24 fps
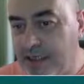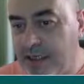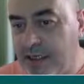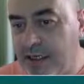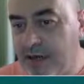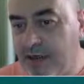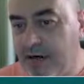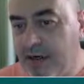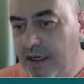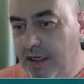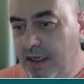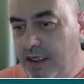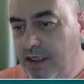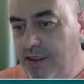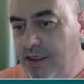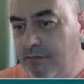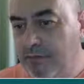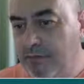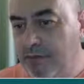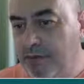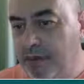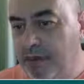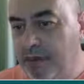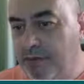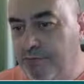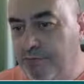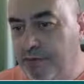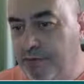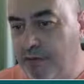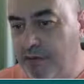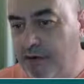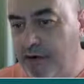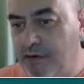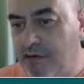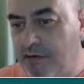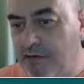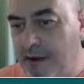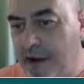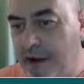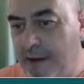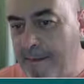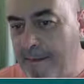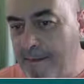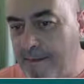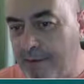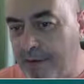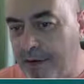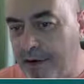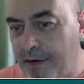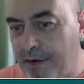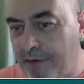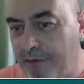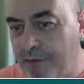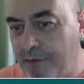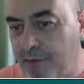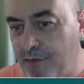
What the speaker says: So somebody's put create product